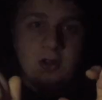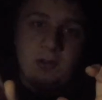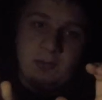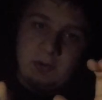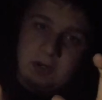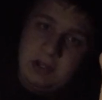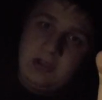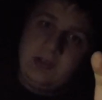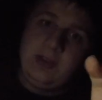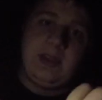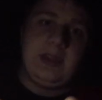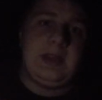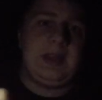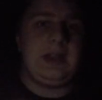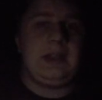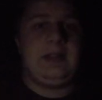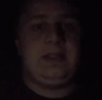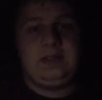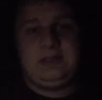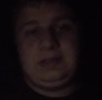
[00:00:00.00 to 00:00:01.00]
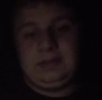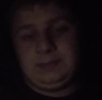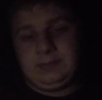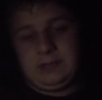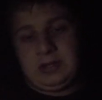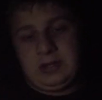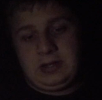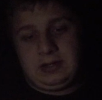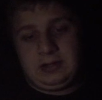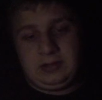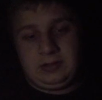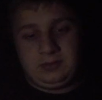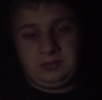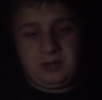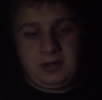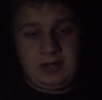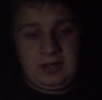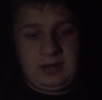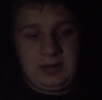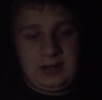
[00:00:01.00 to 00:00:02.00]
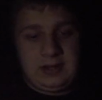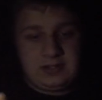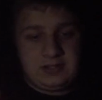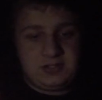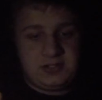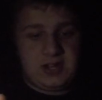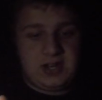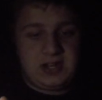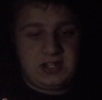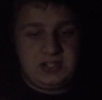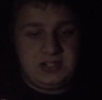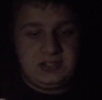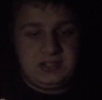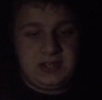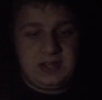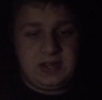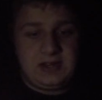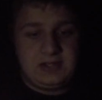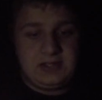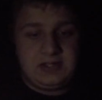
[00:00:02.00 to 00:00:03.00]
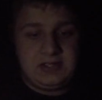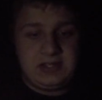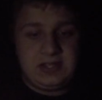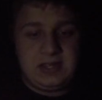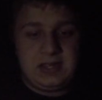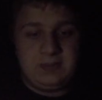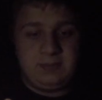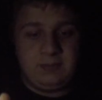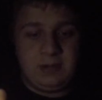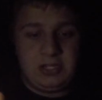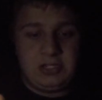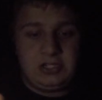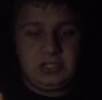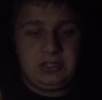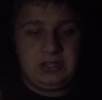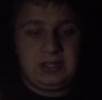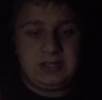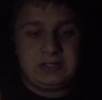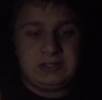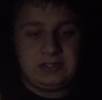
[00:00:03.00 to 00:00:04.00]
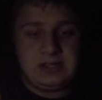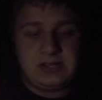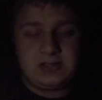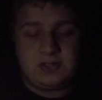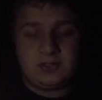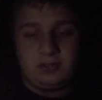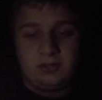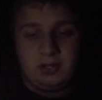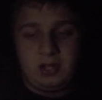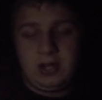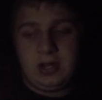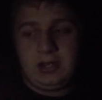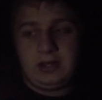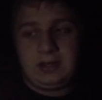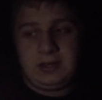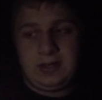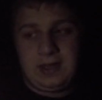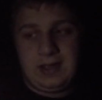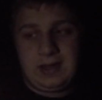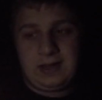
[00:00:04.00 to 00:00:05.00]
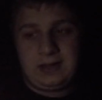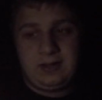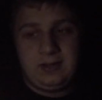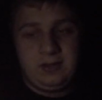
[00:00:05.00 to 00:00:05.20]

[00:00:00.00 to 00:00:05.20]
what you get out of this model when it has traction tires is you get much less electrical contact,